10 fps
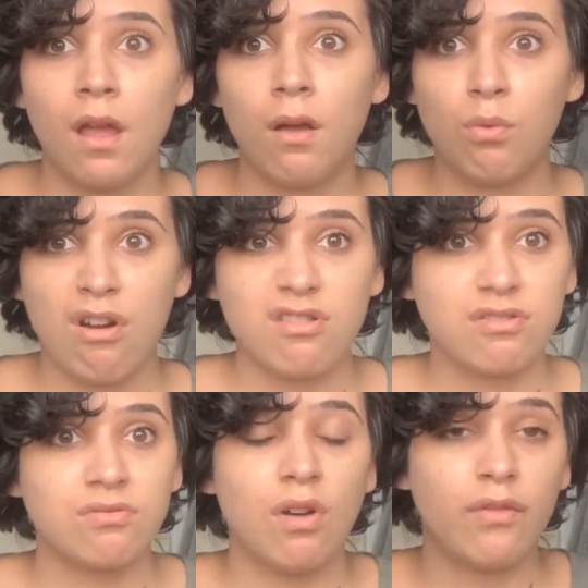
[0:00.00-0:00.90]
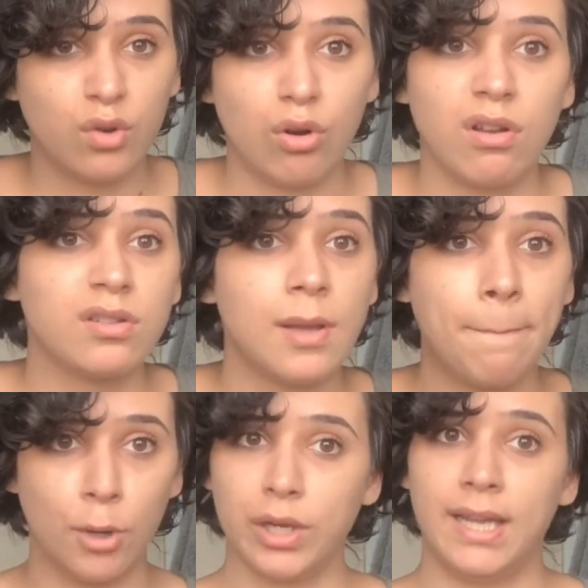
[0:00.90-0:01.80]
was, of course,
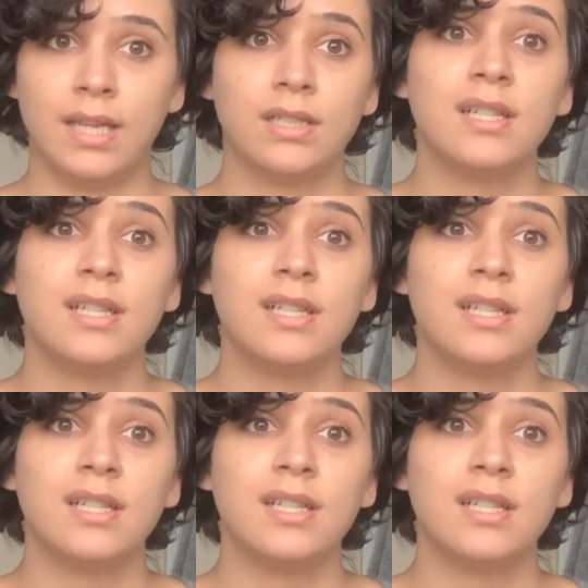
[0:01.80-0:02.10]
Bucky.